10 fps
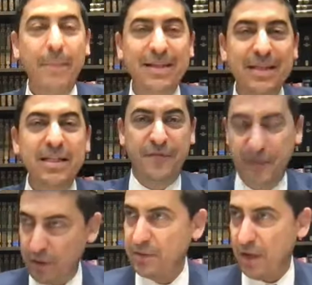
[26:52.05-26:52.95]
but it's as if
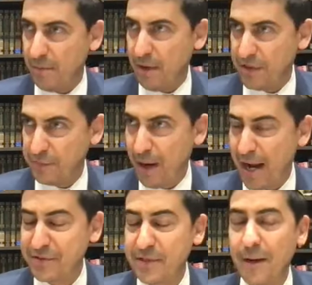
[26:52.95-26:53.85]
the entire month has
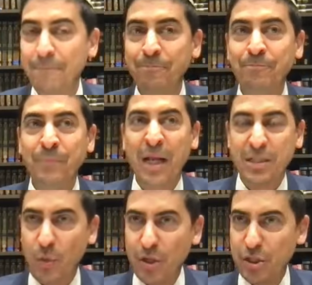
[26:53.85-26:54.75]
passed.
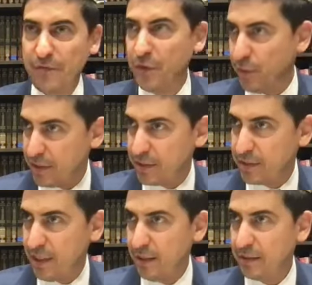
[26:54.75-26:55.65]
It's a question of
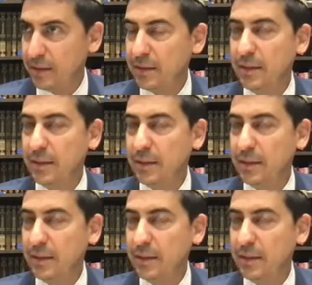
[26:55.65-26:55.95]
units. Yeah.